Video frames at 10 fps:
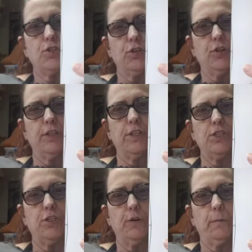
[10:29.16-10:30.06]
you're going to
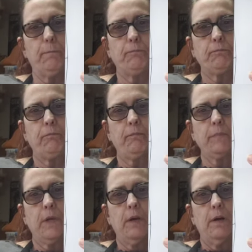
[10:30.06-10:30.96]
do.
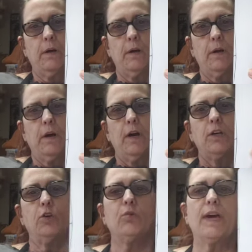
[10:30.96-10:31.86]

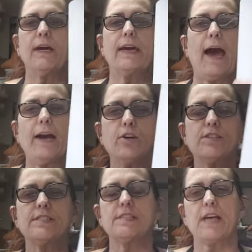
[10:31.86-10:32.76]
You can get your
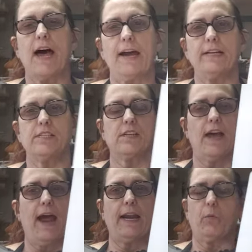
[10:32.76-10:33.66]
designs
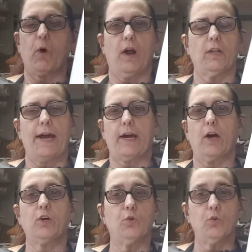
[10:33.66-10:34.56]
anywhere,
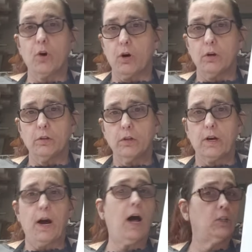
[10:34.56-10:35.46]
like Google,
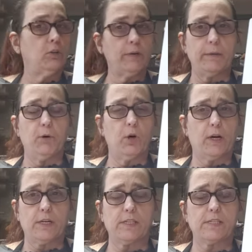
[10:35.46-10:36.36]
coloring
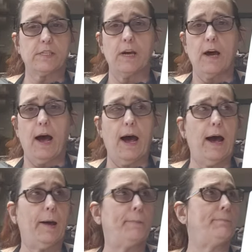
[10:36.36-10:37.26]
books.
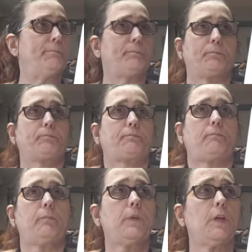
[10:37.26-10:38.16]

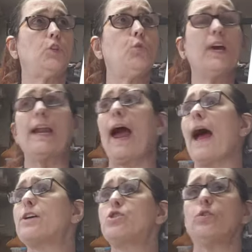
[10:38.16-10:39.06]
You can
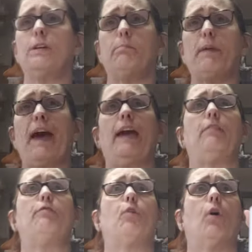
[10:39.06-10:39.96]
actually pay
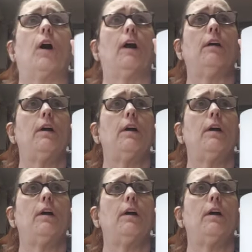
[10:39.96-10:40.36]
for